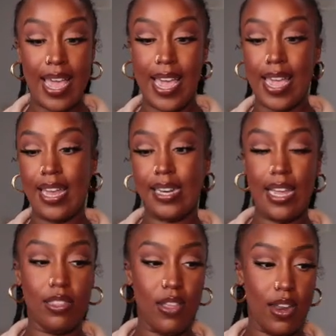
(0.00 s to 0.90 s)
and
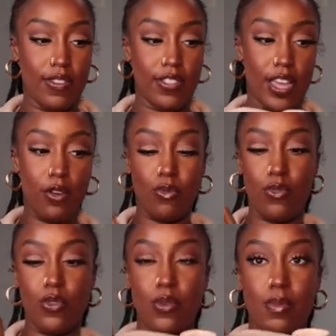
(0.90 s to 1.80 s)
a lot of like
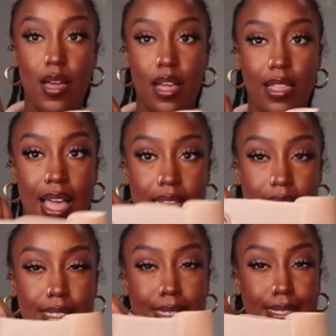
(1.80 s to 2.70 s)
room
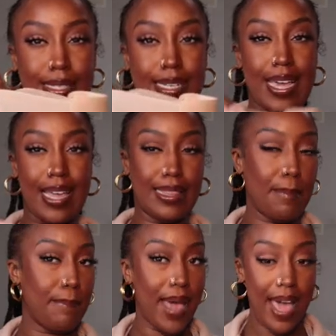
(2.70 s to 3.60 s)
elasticity at the
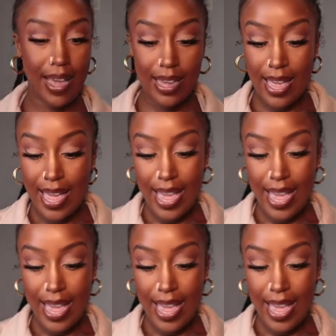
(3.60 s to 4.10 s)
back,